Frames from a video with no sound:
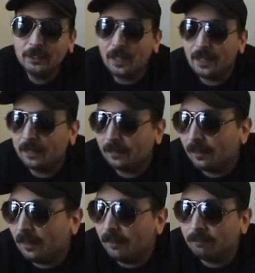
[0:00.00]
Jake,
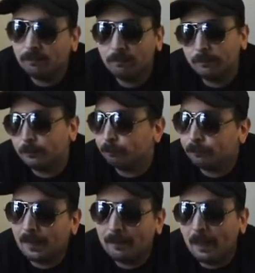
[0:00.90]
Dan
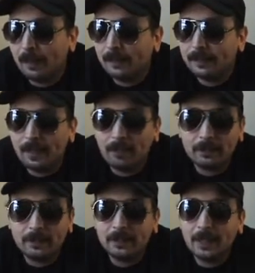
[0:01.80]
Haggerty's
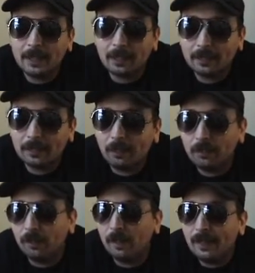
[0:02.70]
character Jake, has got a
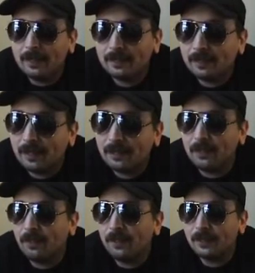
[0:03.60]
lot. He's a
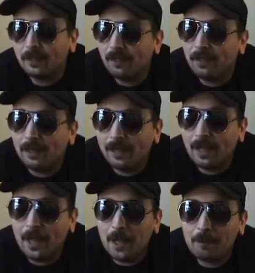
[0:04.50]
nice guy.
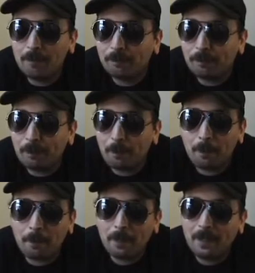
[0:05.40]

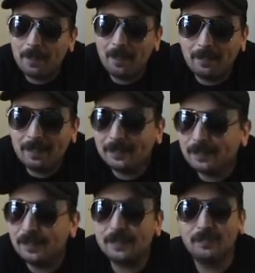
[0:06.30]
You know, he is
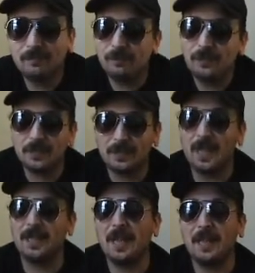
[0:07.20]
just
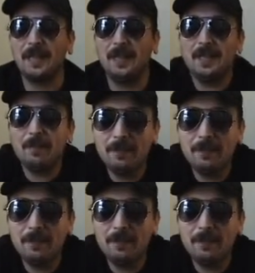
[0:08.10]
Dan Haggerty.